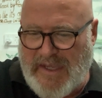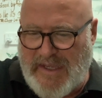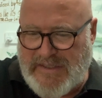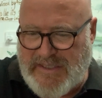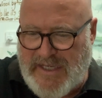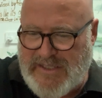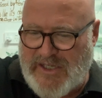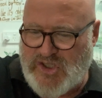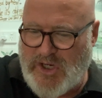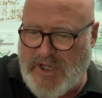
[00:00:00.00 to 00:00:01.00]
it says, a
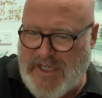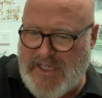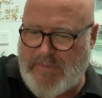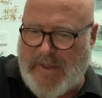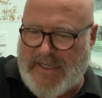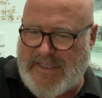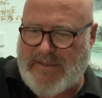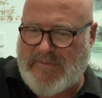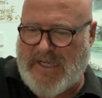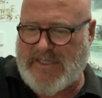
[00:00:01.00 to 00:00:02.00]
Chinese
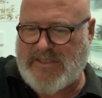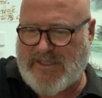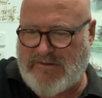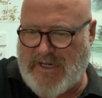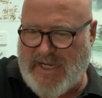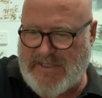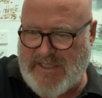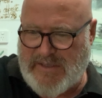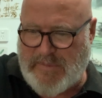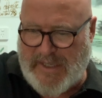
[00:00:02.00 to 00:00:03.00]
painting master creates
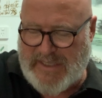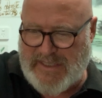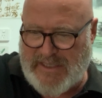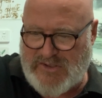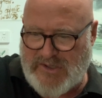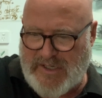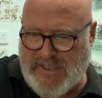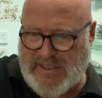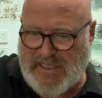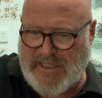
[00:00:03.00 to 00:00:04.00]
his painting, a
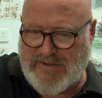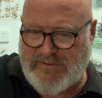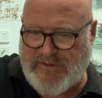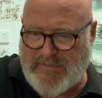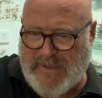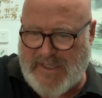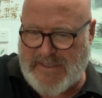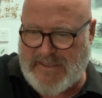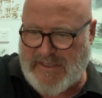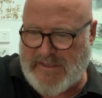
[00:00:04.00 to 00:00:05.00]
Chinese calligrapher
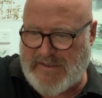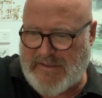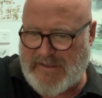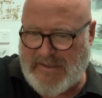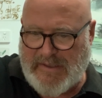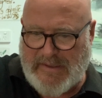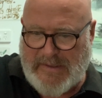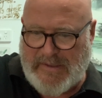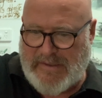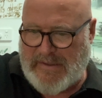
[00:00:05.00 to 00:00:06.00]
master
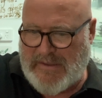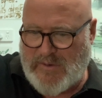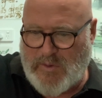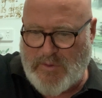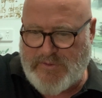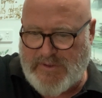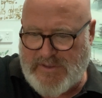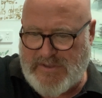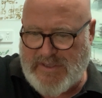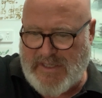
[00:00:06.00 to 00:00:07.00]

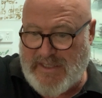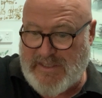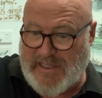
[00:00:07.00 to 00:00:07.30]
authors his